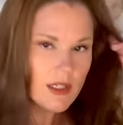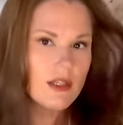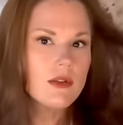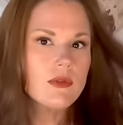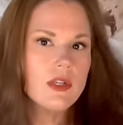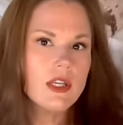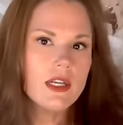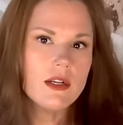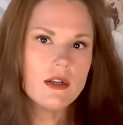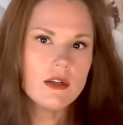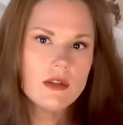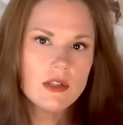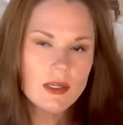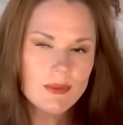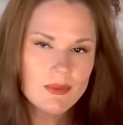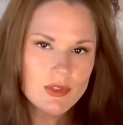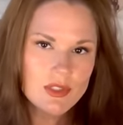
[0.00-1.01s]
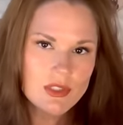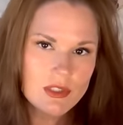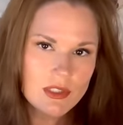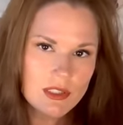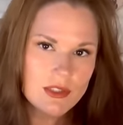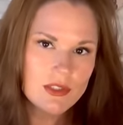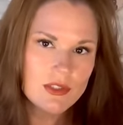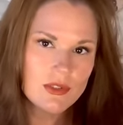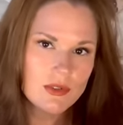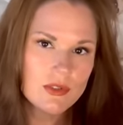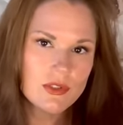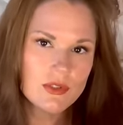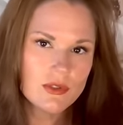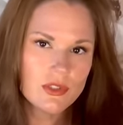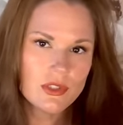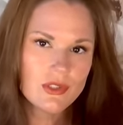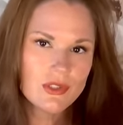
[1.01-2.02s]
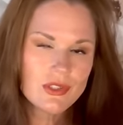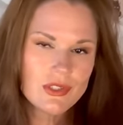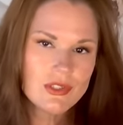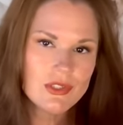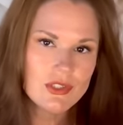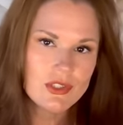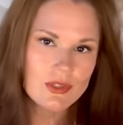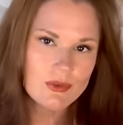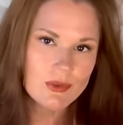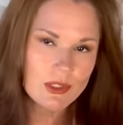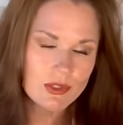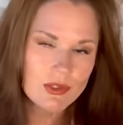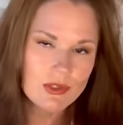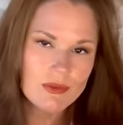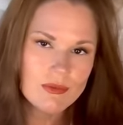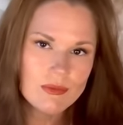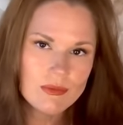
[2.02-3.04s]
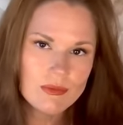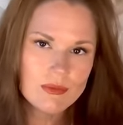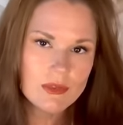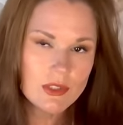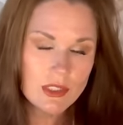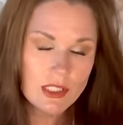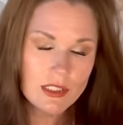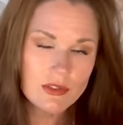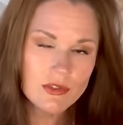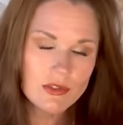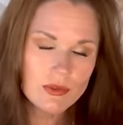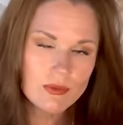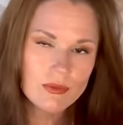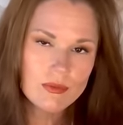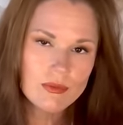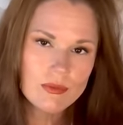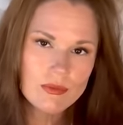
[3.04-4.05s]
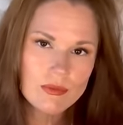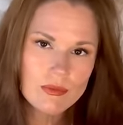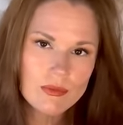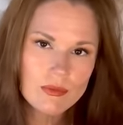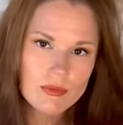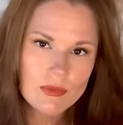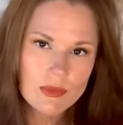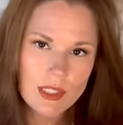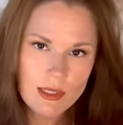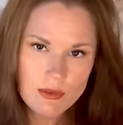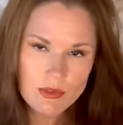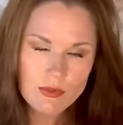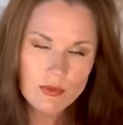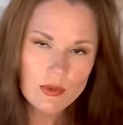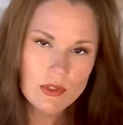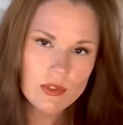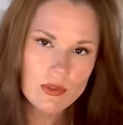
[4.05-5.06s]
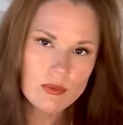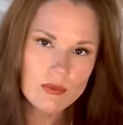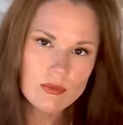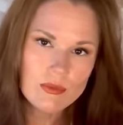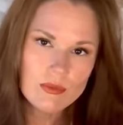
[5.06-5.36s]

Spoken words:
I don't care. I'm just glad that you took charge of the situation. You needed to. It was for you.